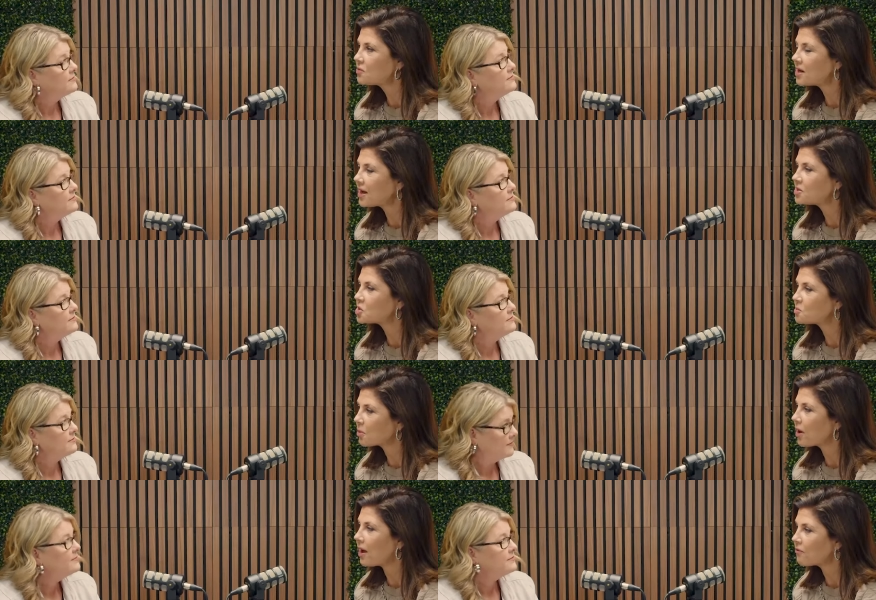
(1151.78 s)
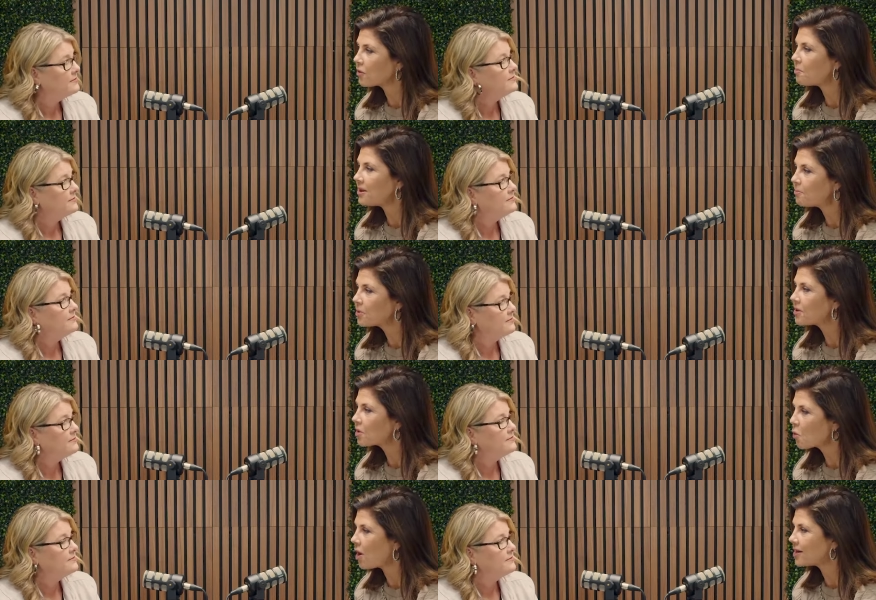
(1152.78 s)
Speaker 1: you and I just pray for people that
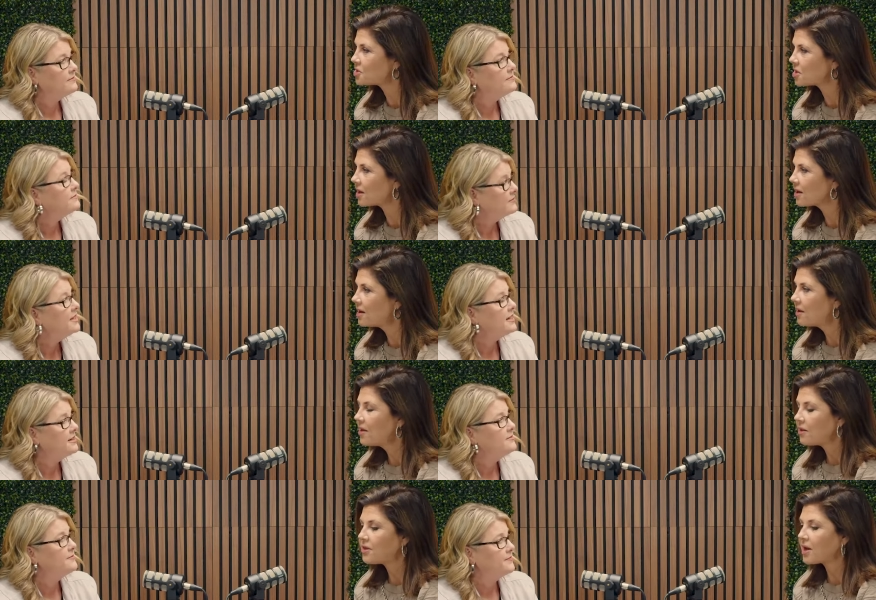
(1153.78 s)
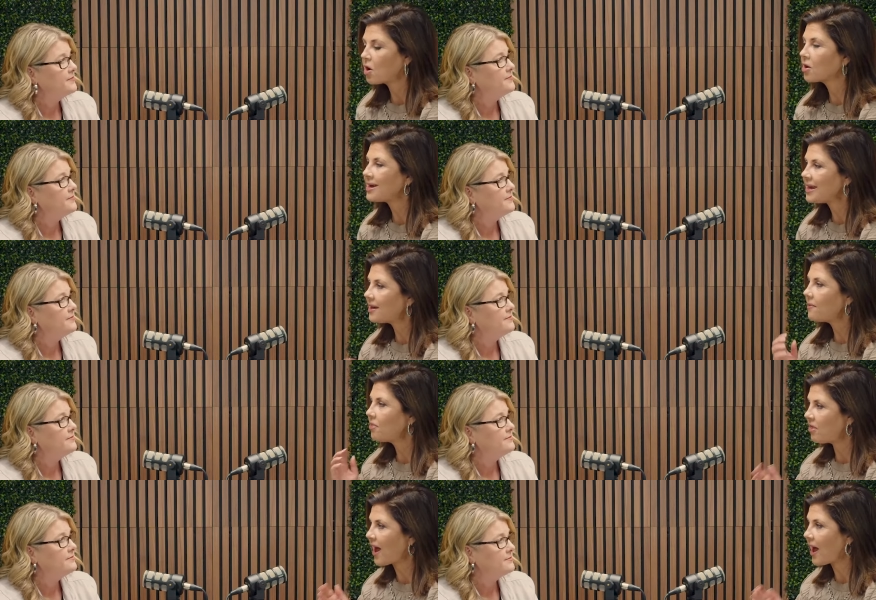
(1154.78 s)
are watching, yeah. that are
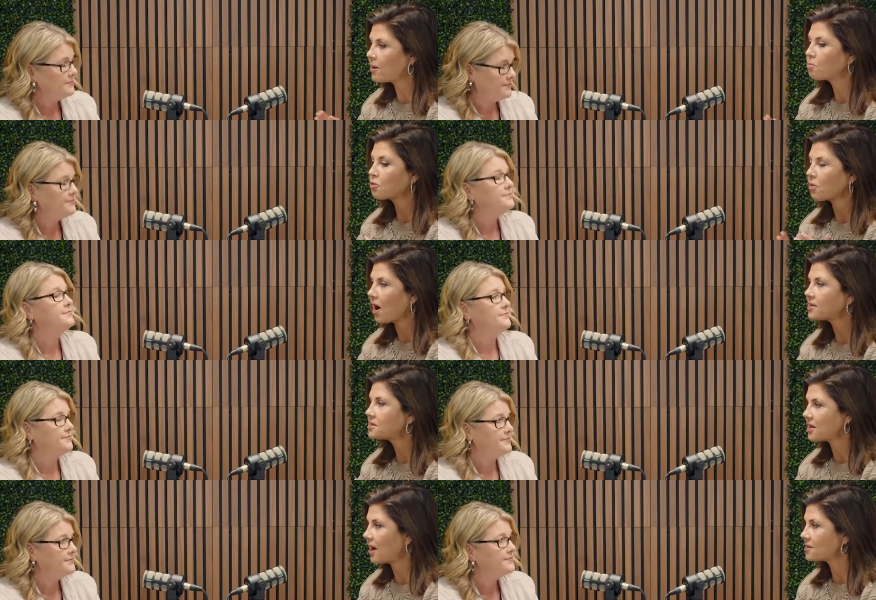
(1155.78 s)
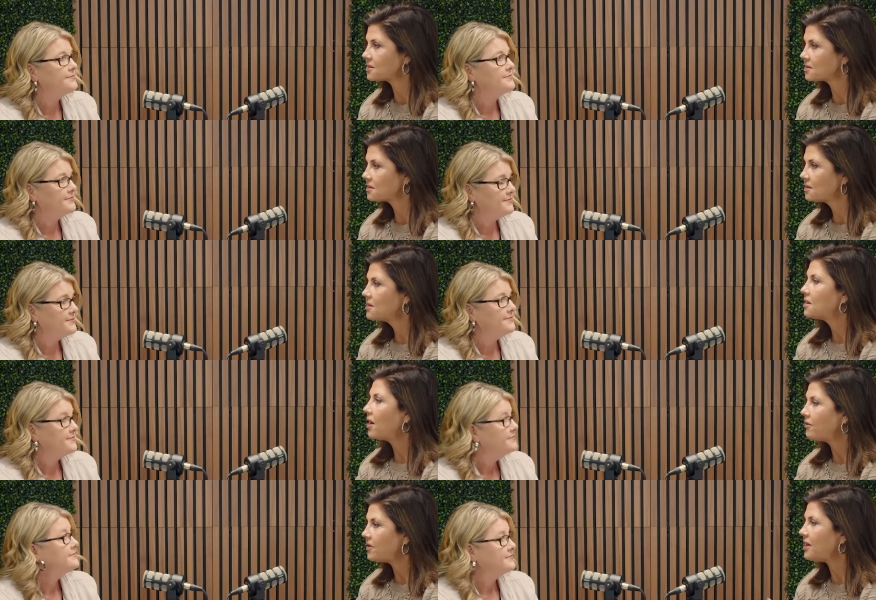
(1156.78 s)
in that process
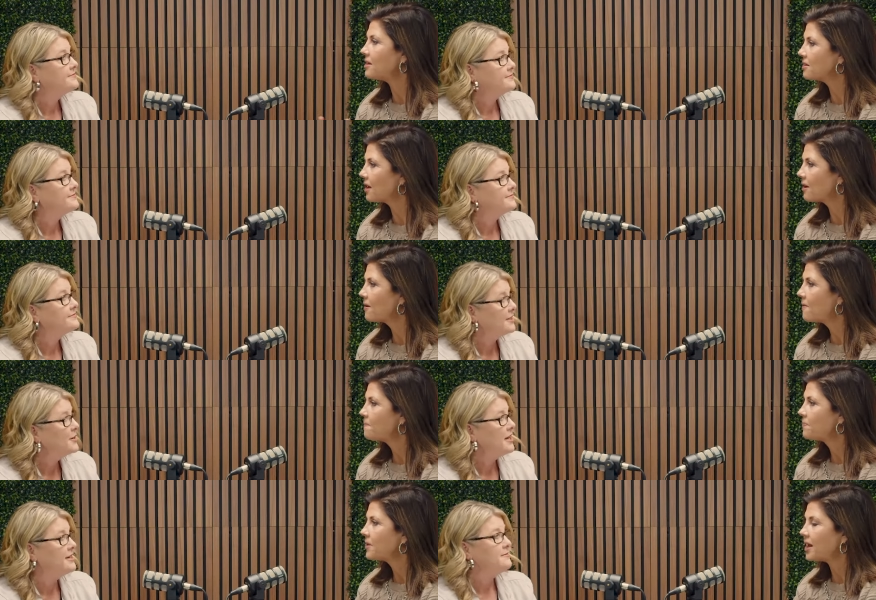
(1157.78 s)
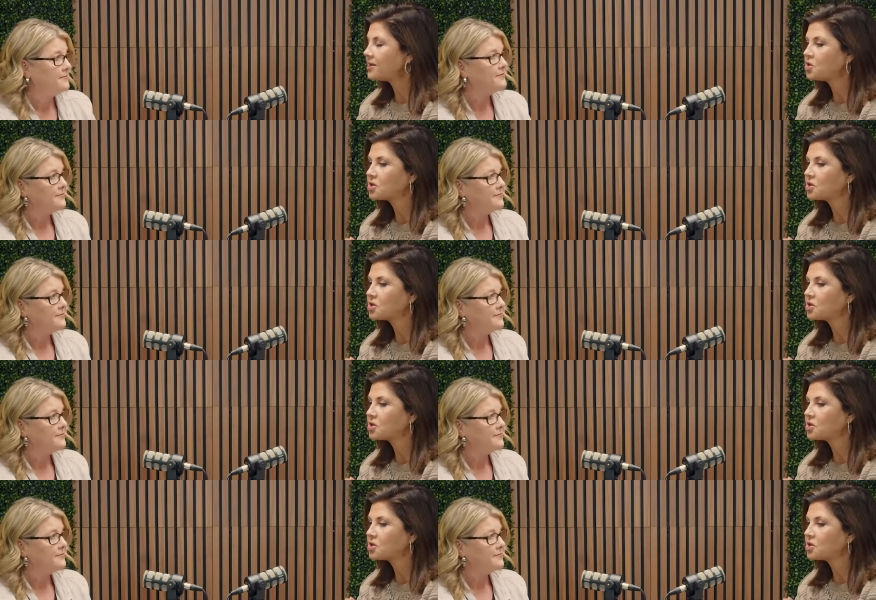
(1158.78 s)
of healing. Okay. And